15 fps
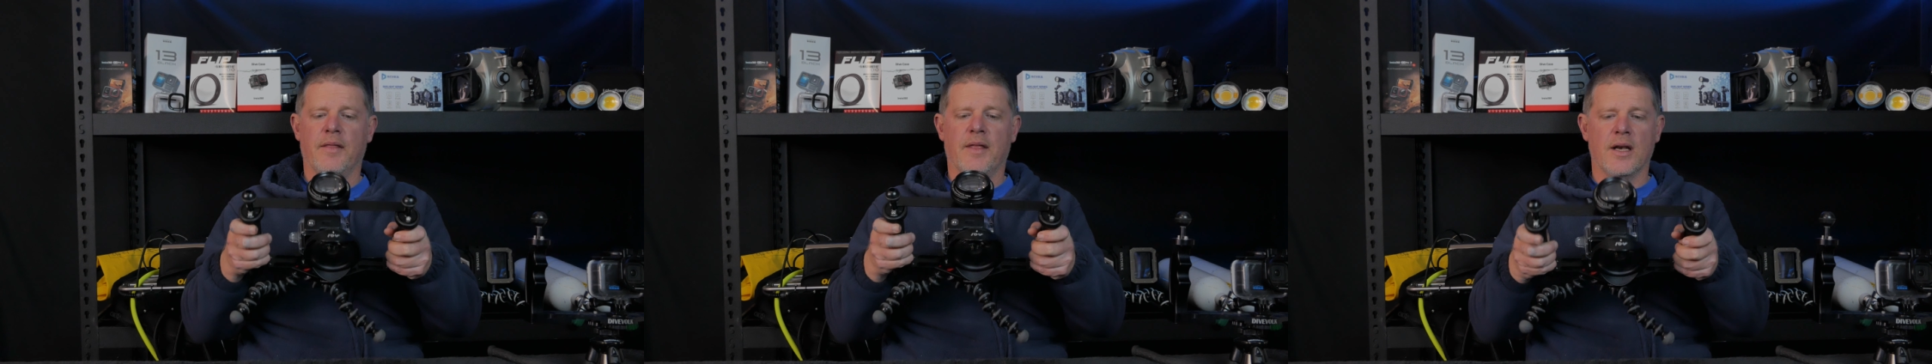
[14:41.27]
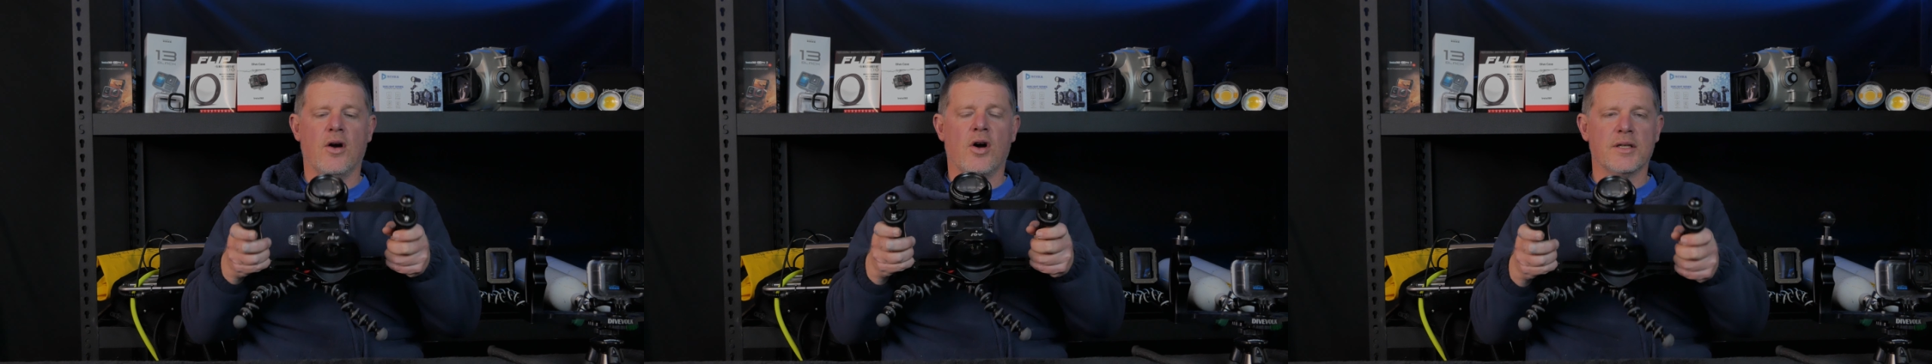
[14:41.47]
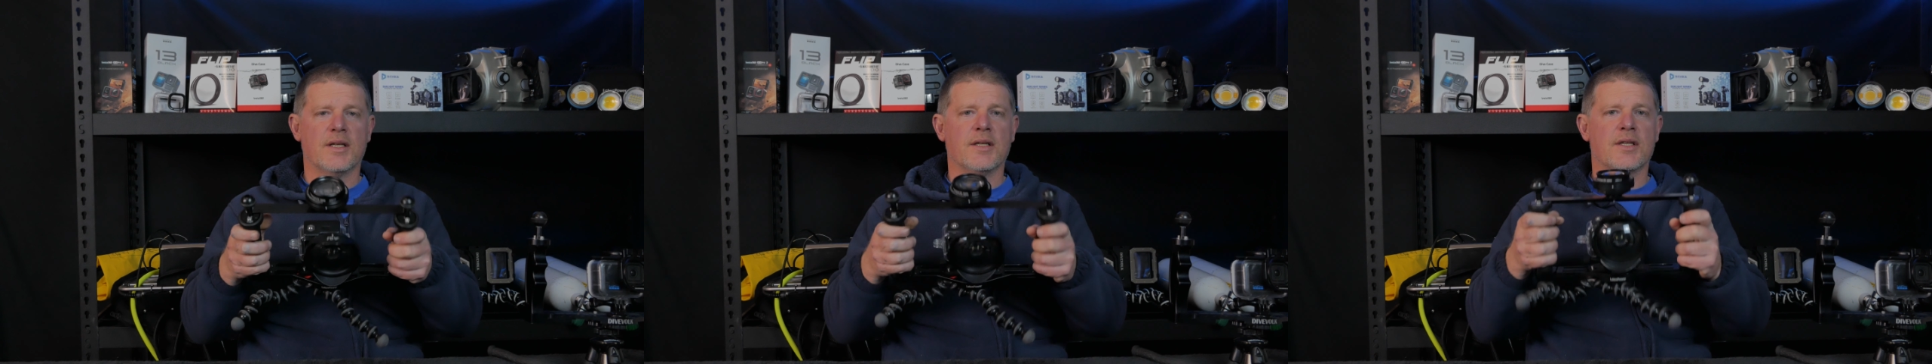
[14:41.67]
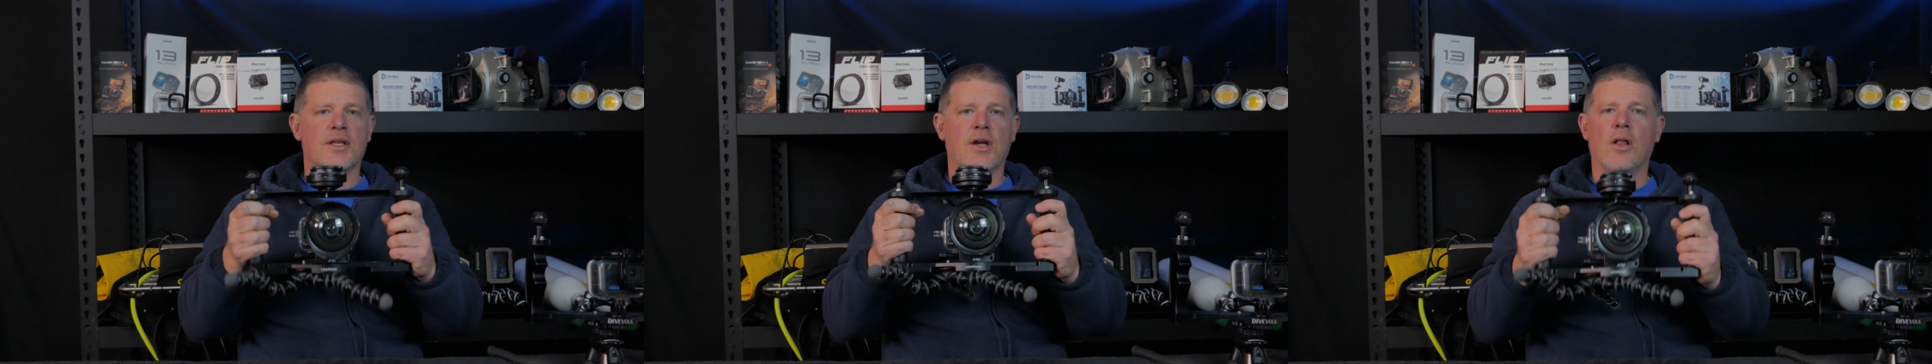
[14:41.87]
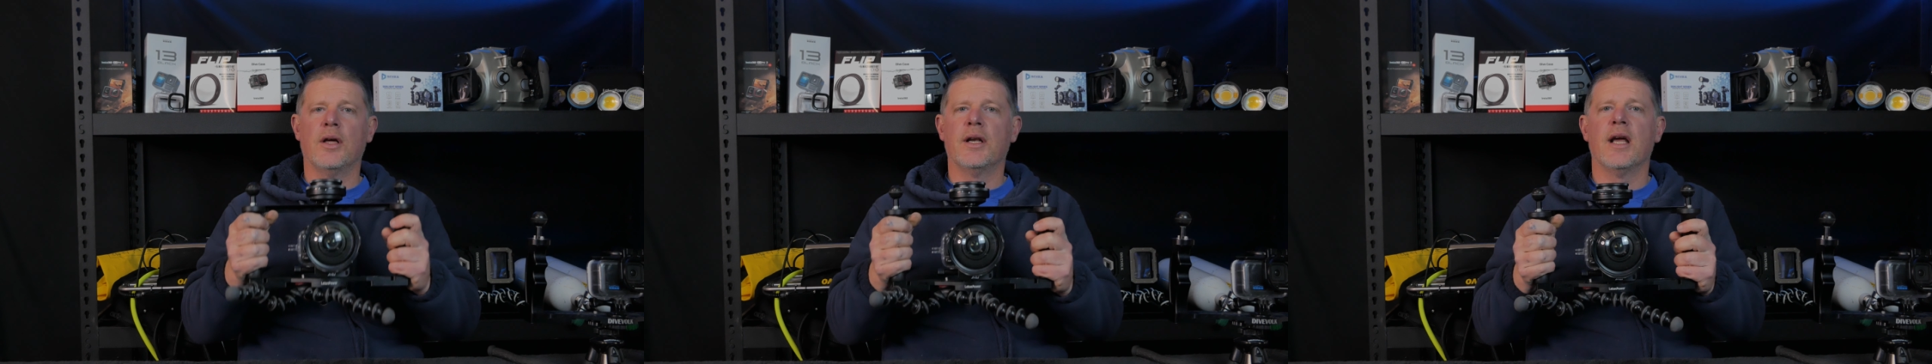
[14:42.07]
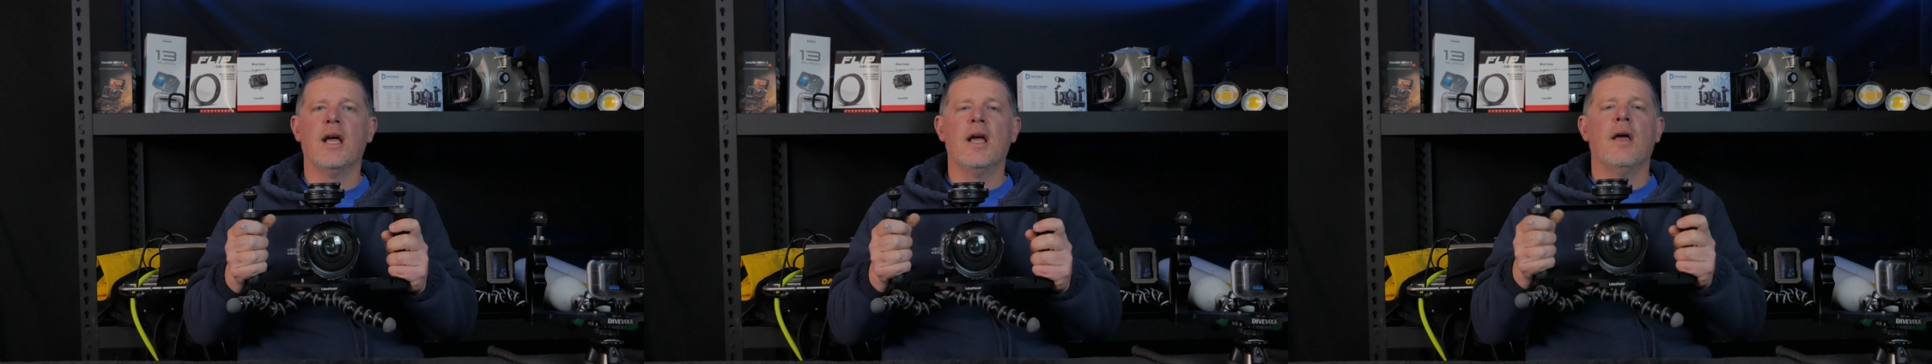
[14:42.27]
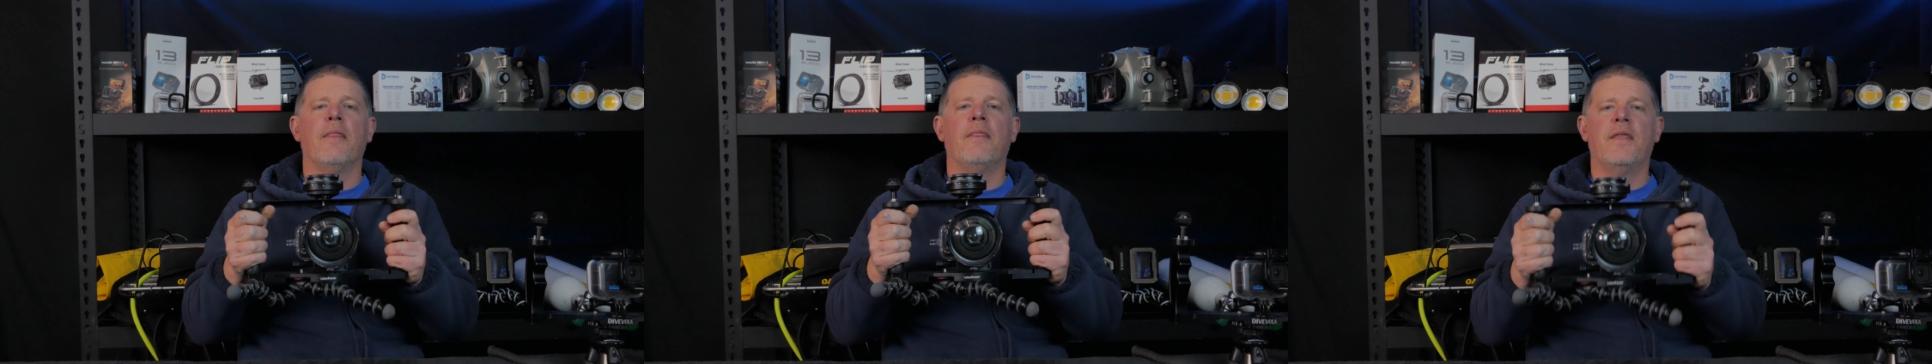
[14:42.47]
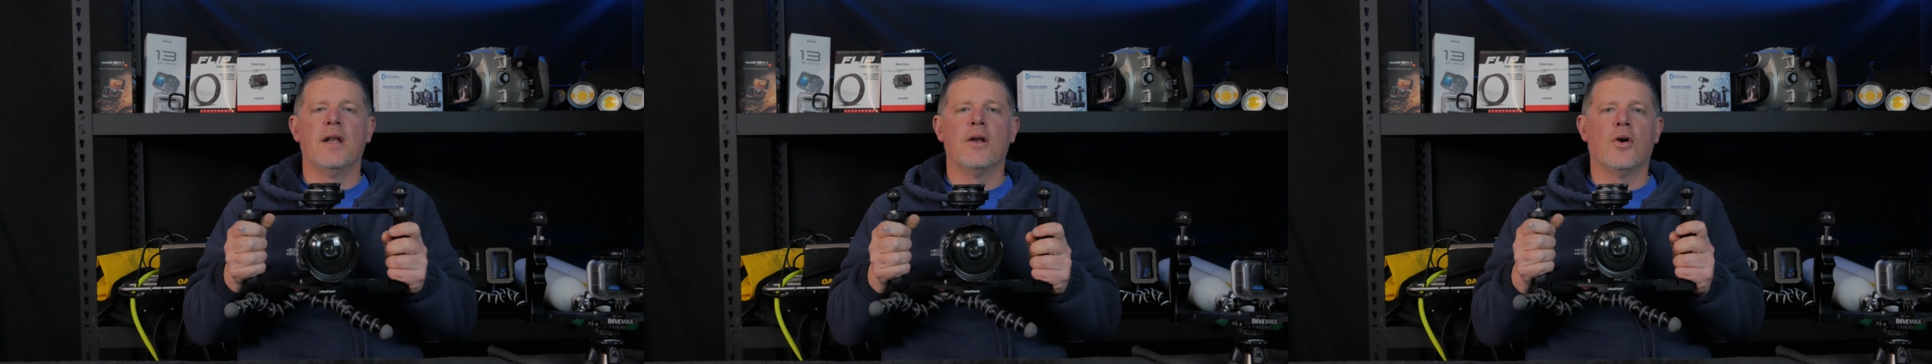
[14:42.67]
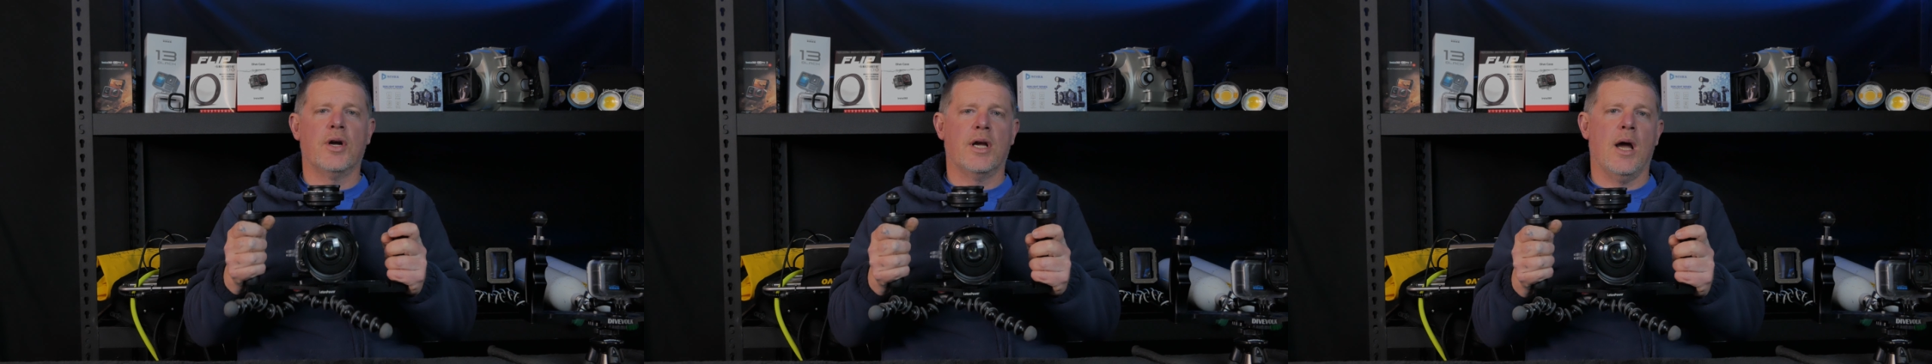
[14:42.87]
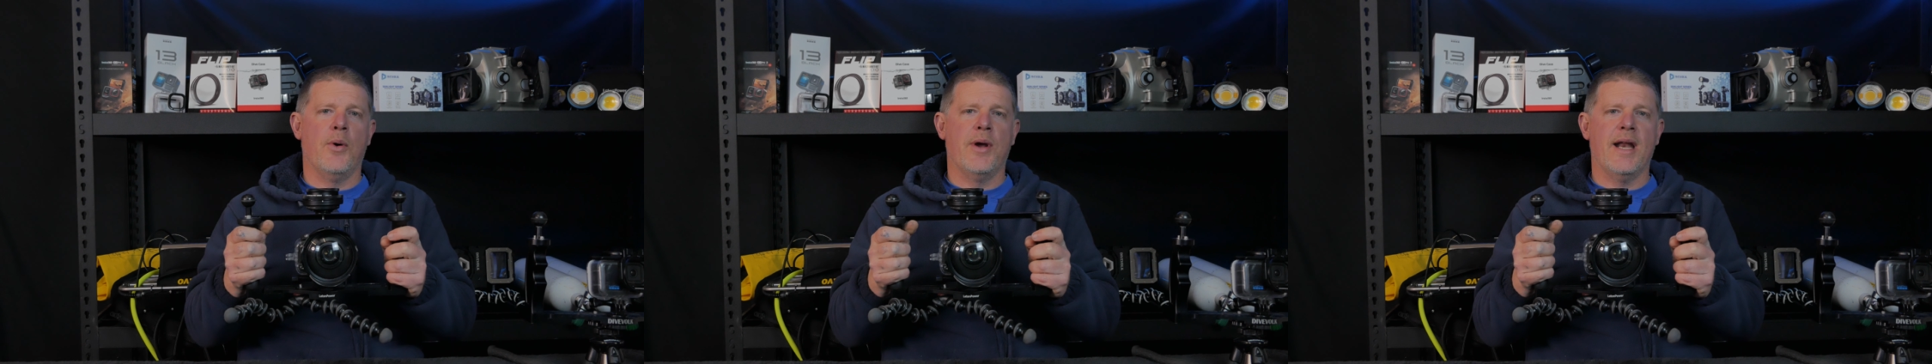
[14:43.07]
They're nice and solid. They're
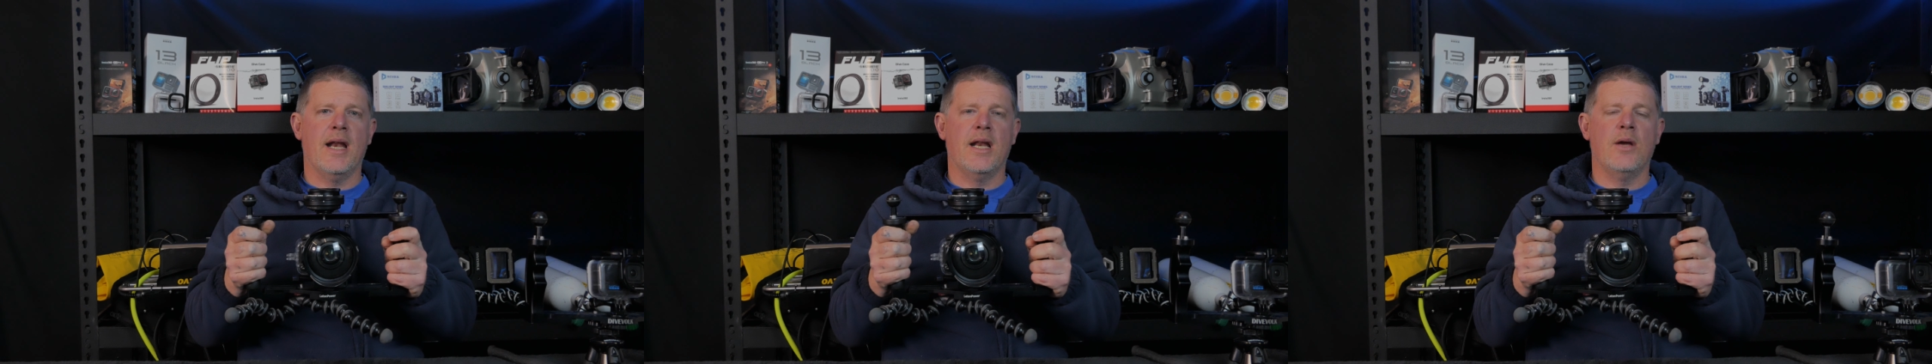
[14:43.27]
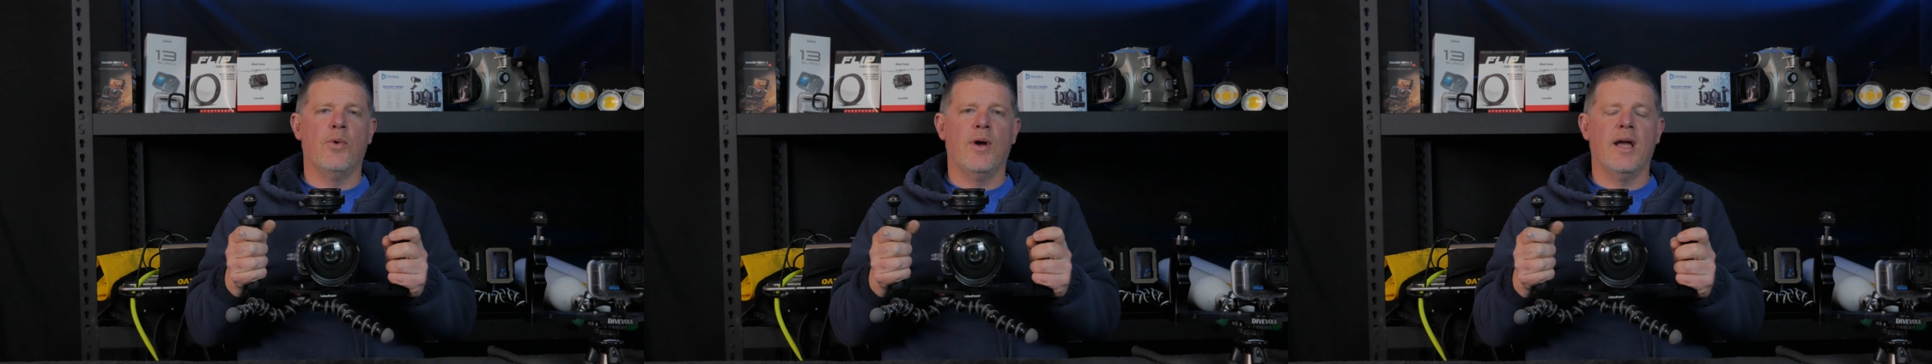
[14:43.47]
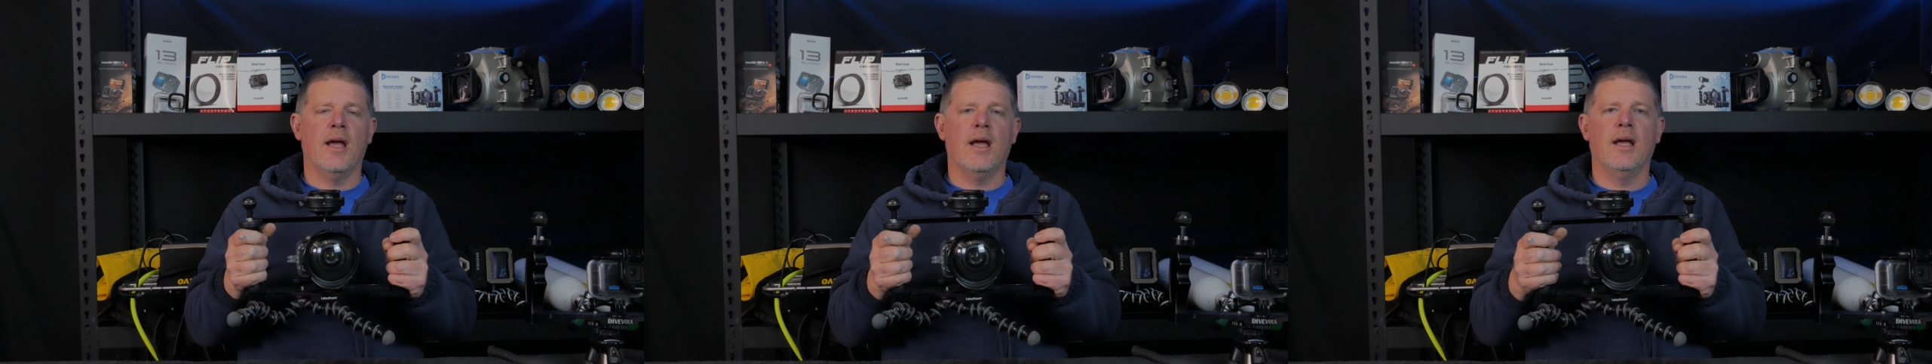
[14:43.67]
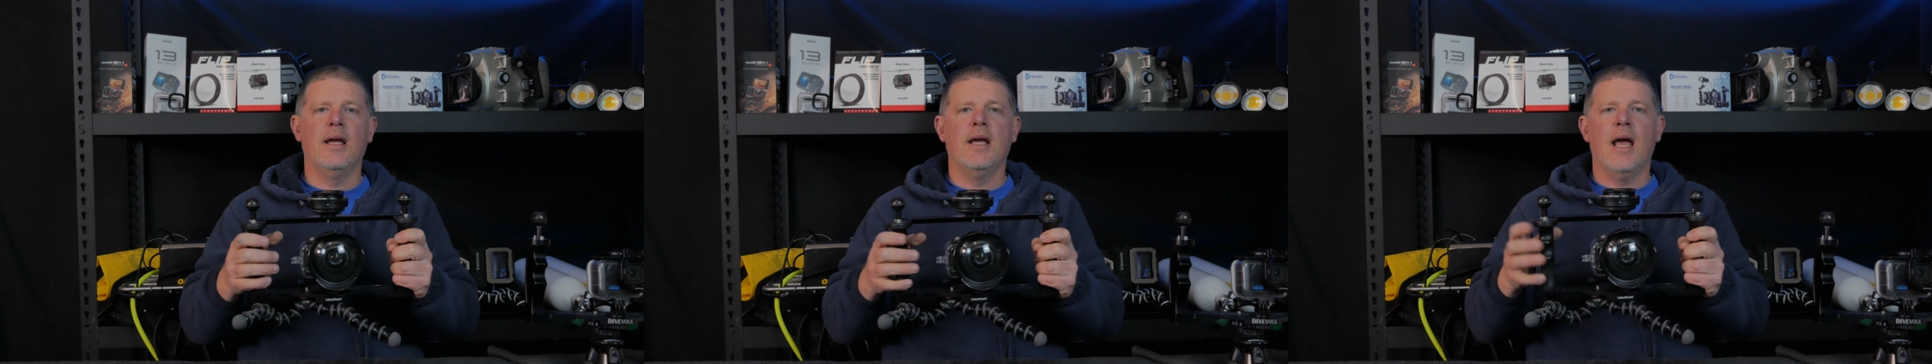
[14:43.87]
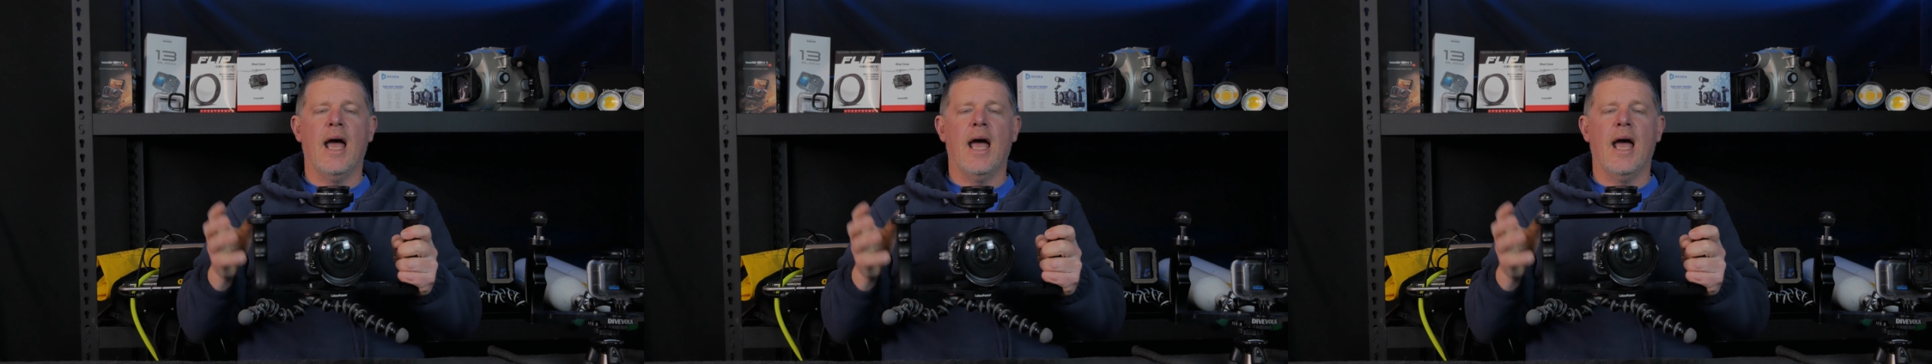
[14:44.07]
not going anywhere.